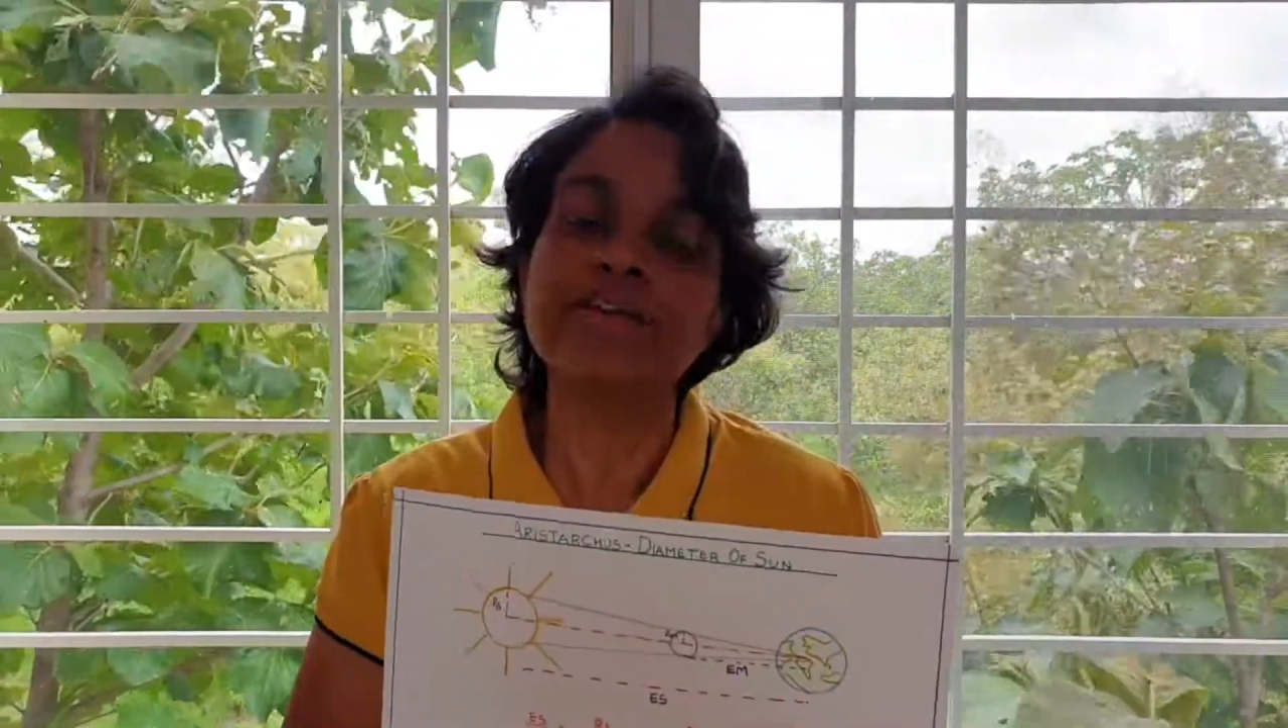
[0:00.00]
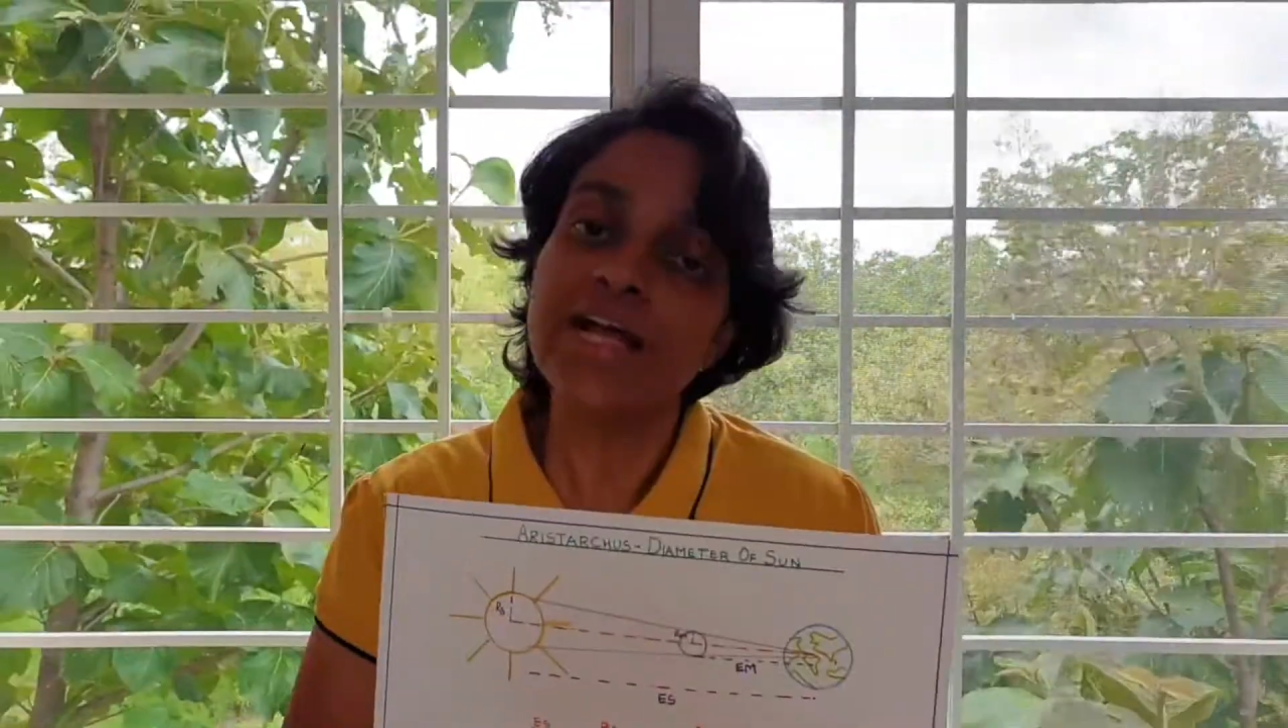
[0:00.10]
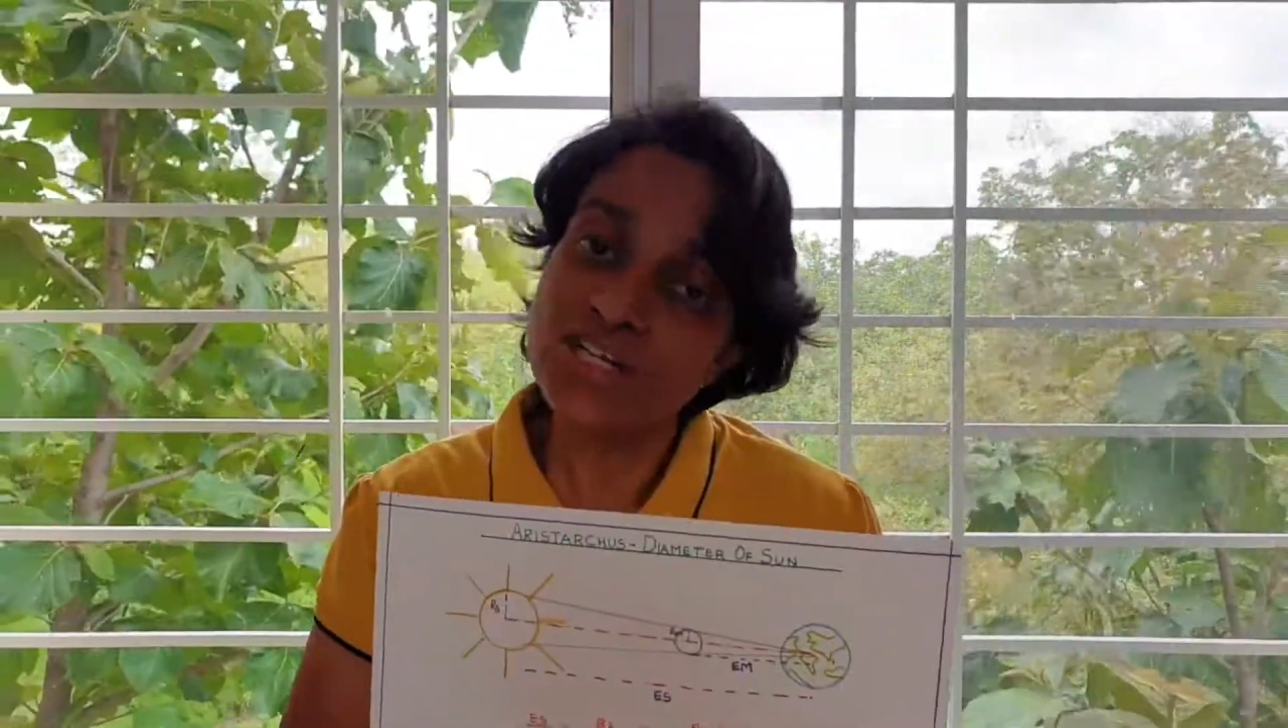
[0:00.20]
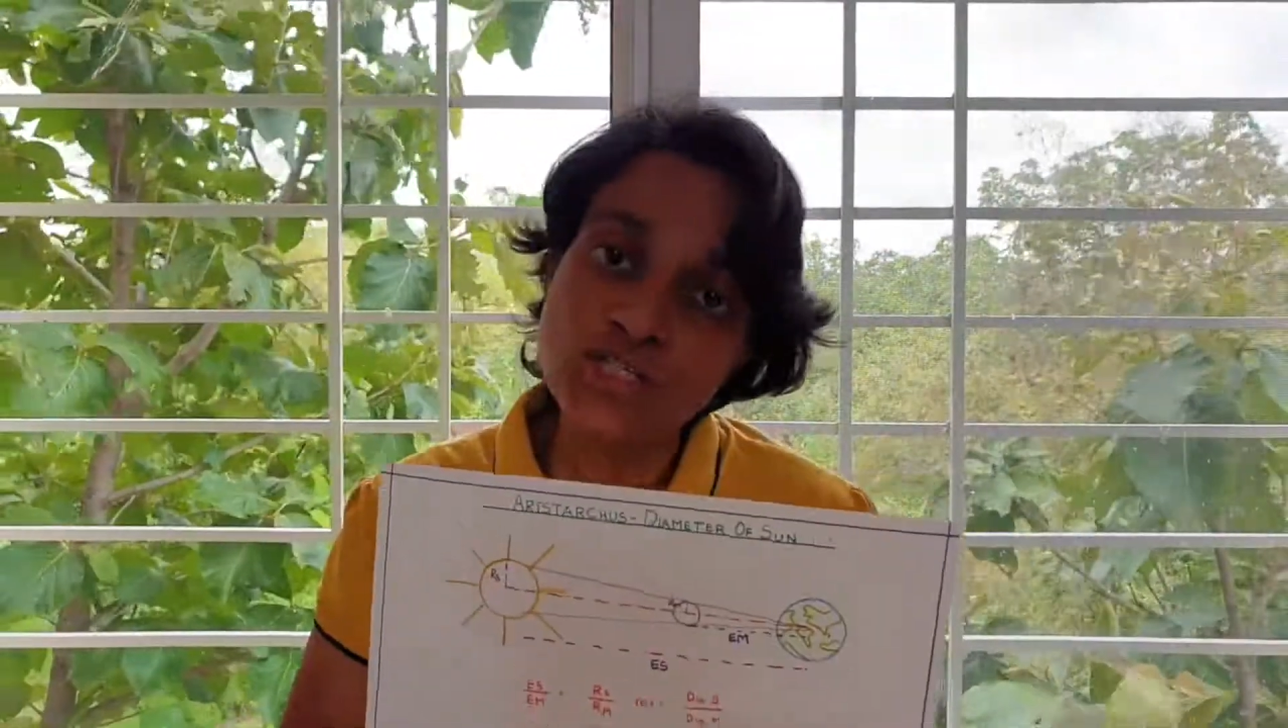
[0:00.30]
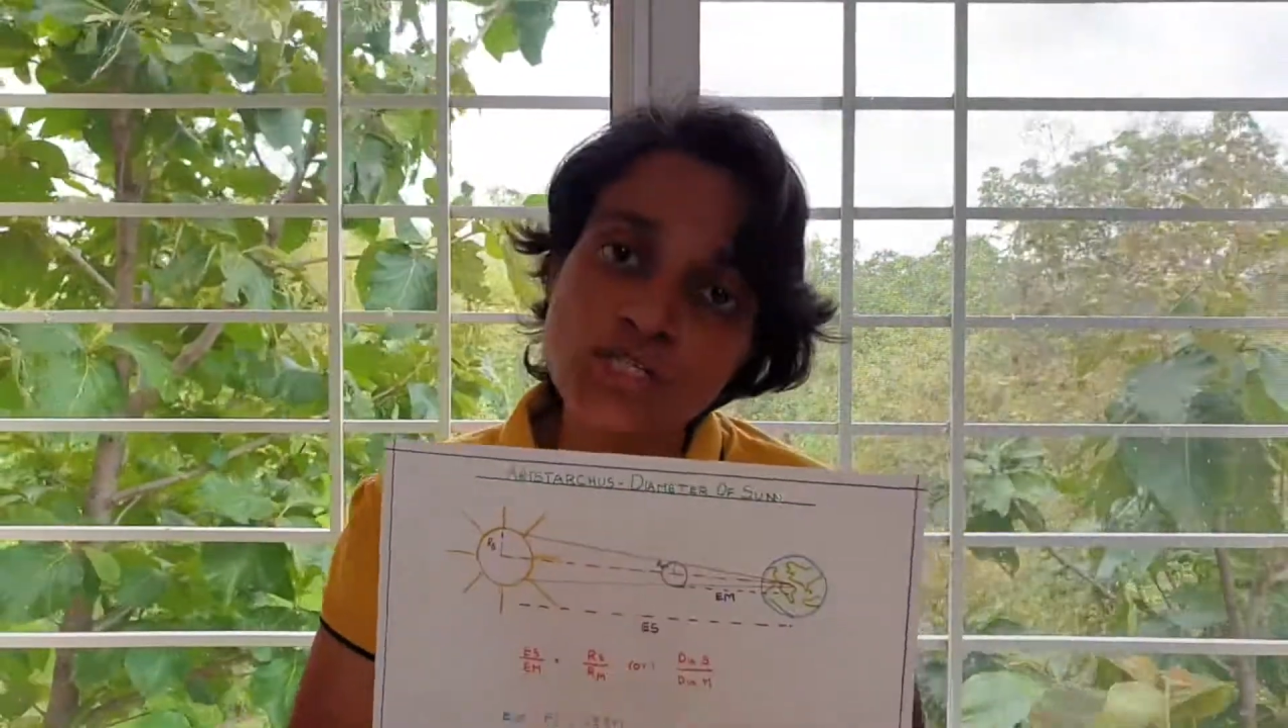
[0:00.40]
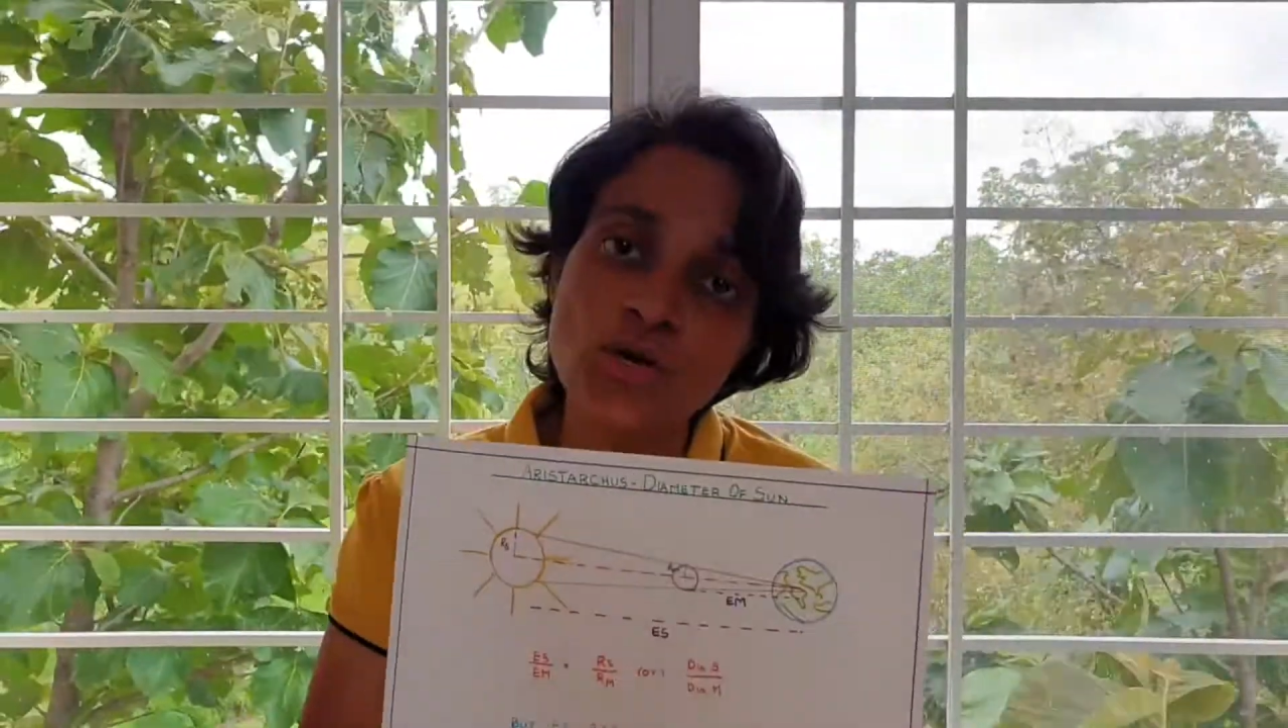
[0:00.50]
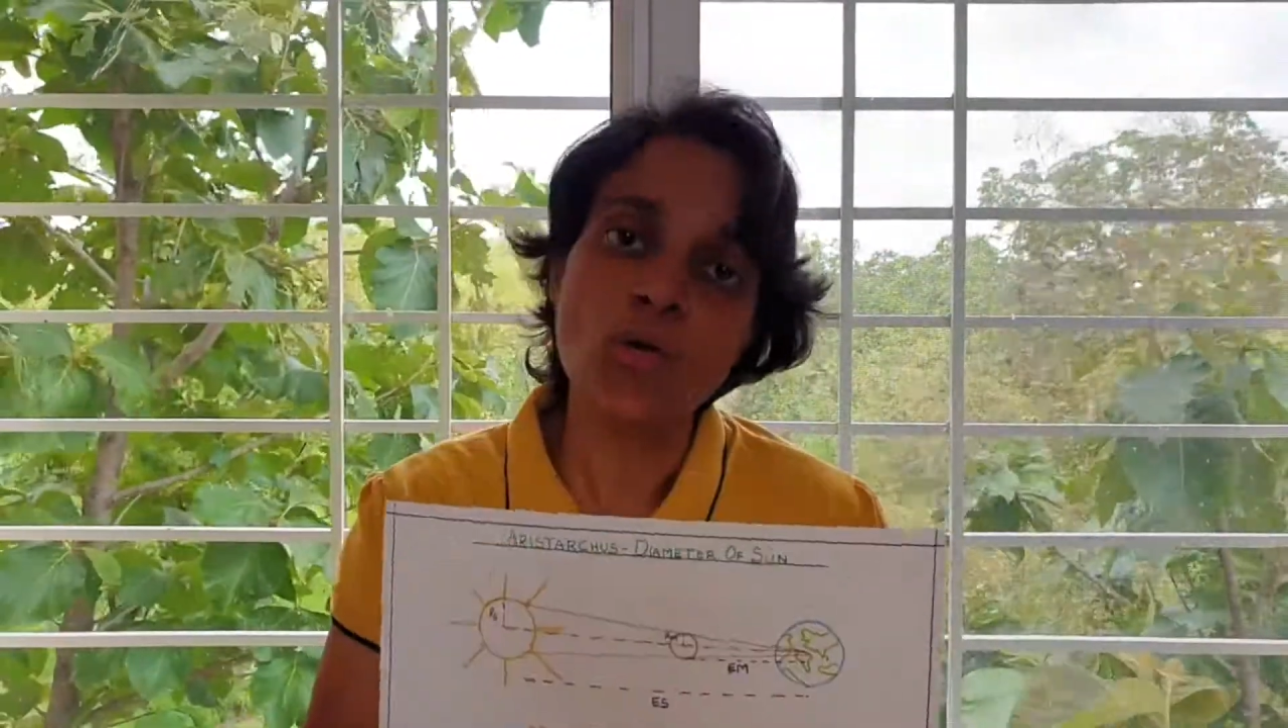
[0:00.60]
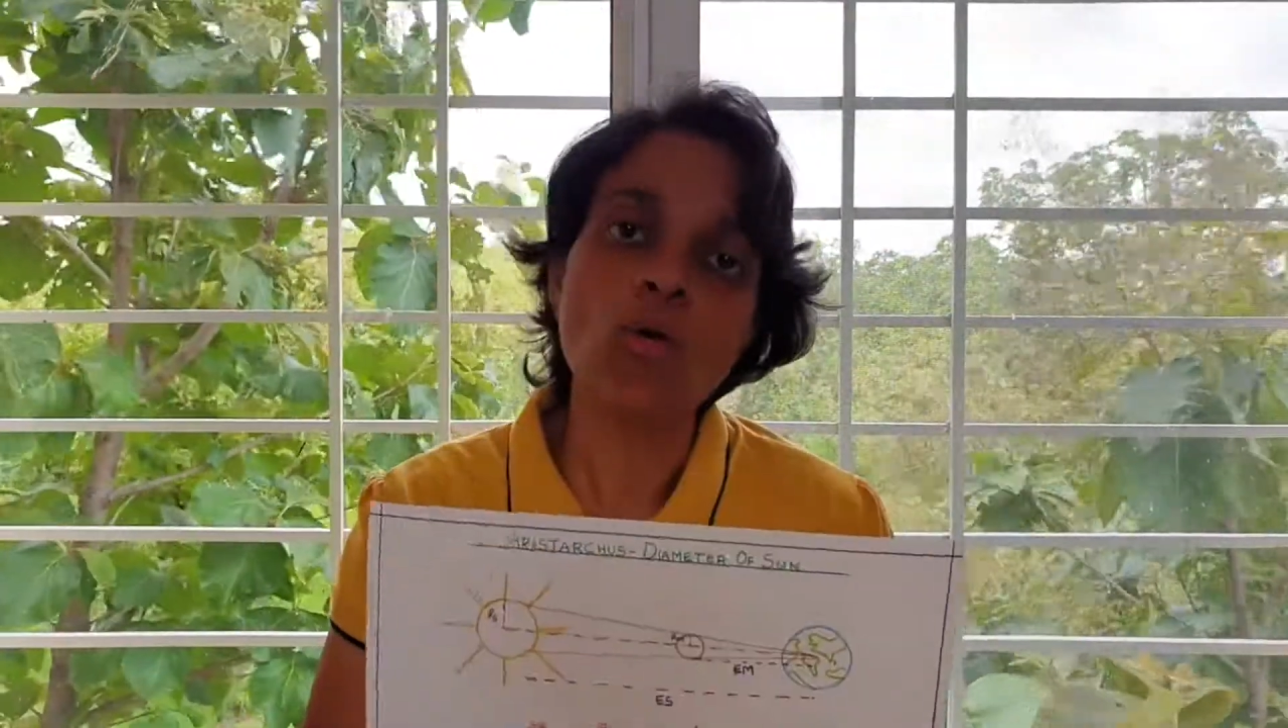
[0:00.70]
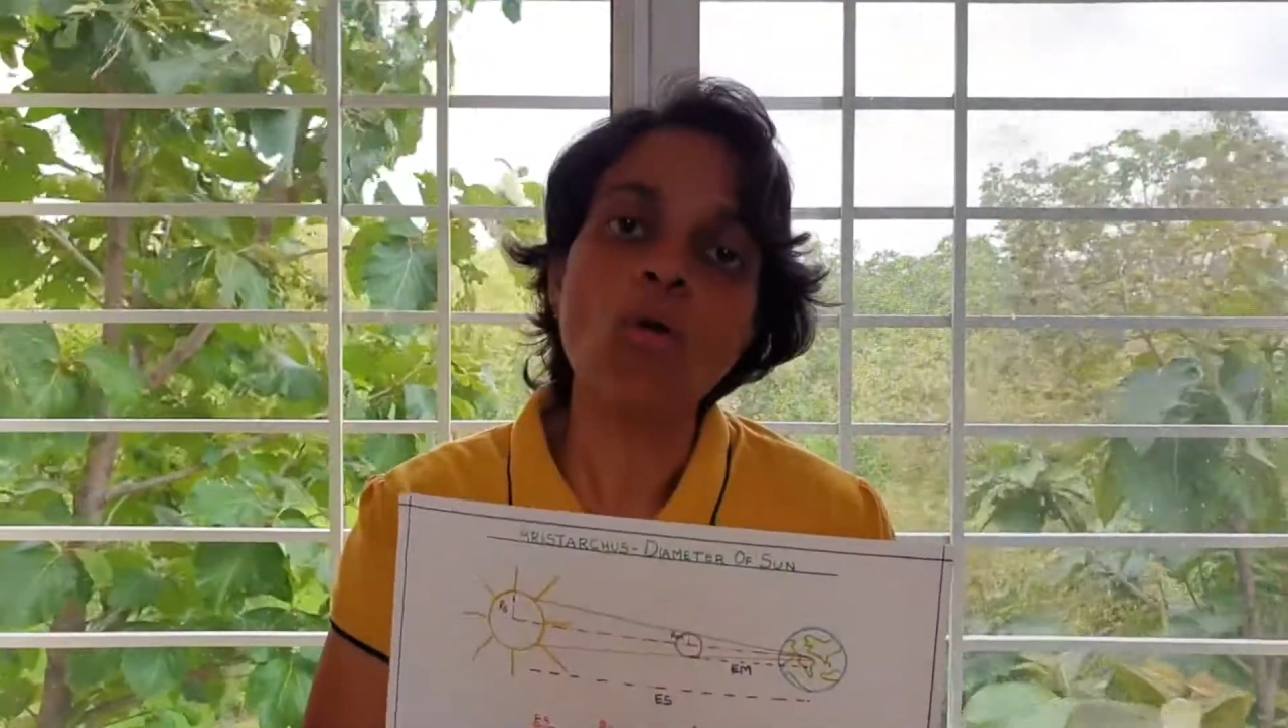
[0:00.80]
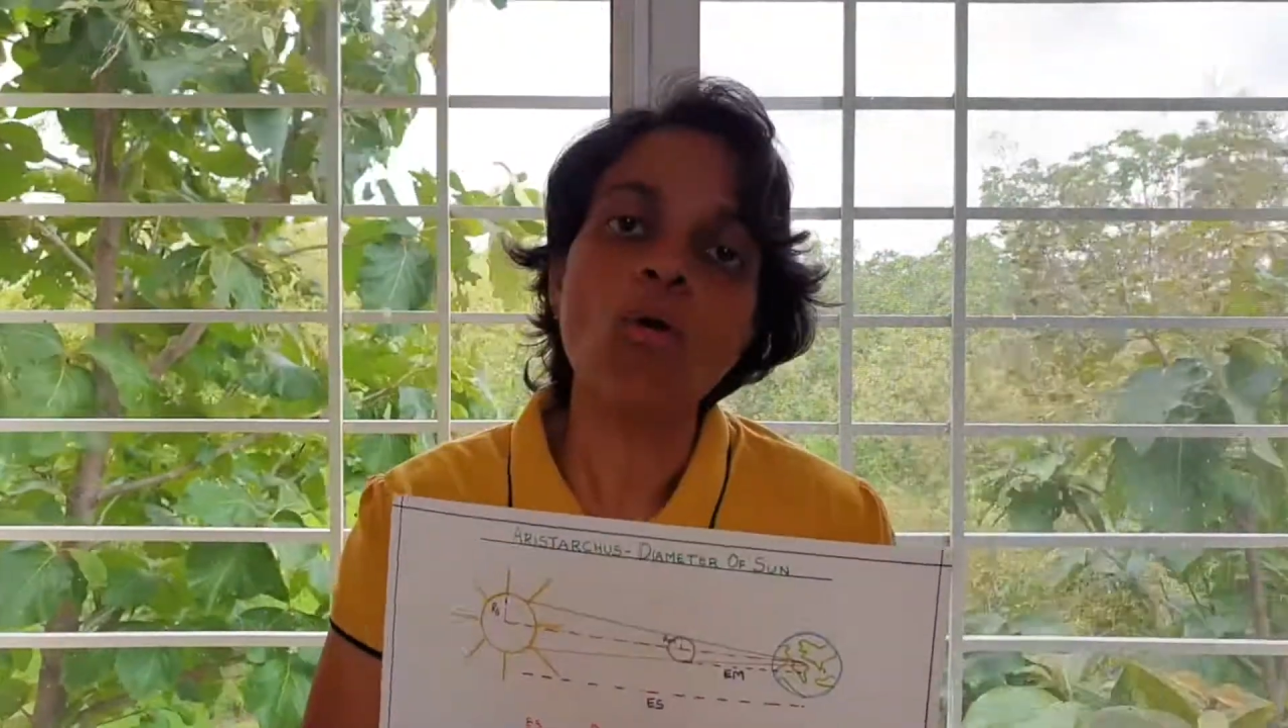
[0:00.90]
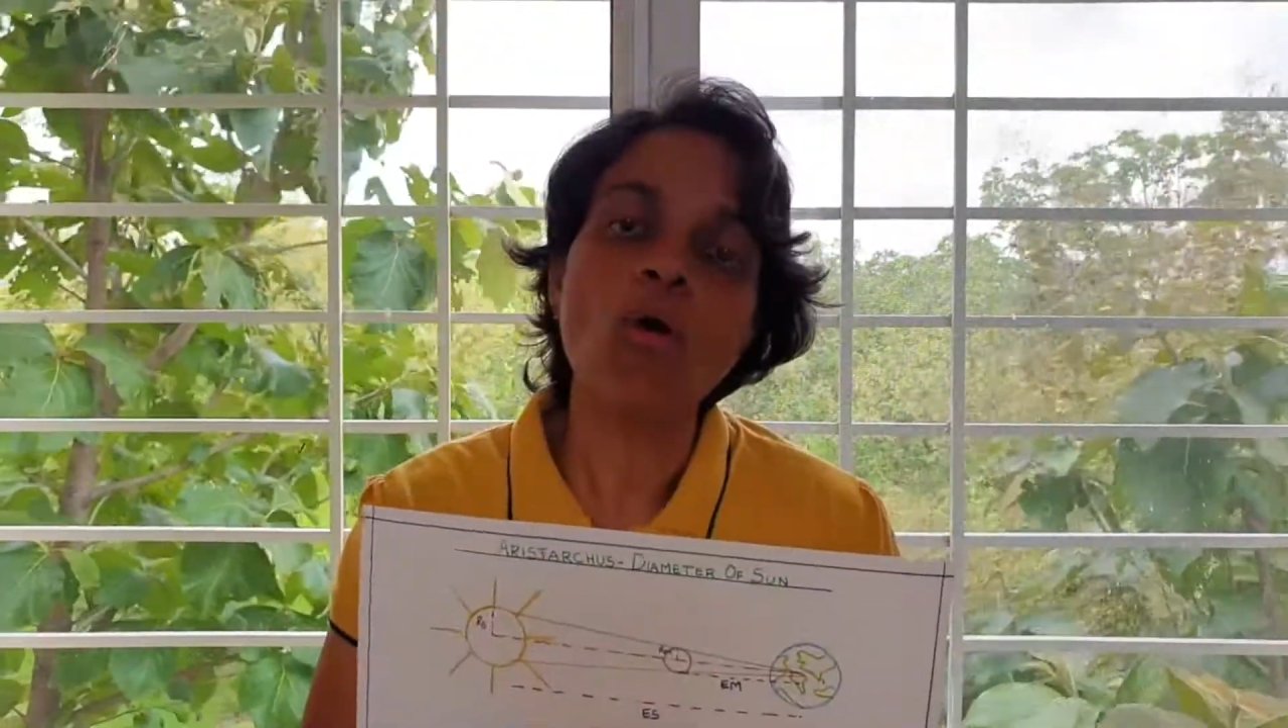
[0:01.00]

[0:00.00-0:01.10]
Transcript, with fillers: ratio